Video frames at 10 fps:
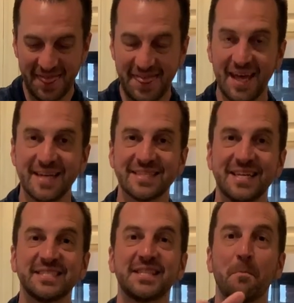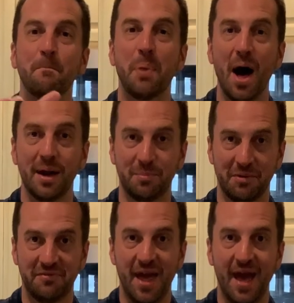This is the bottom
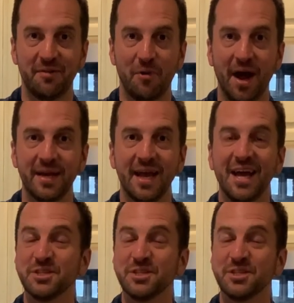of that, right?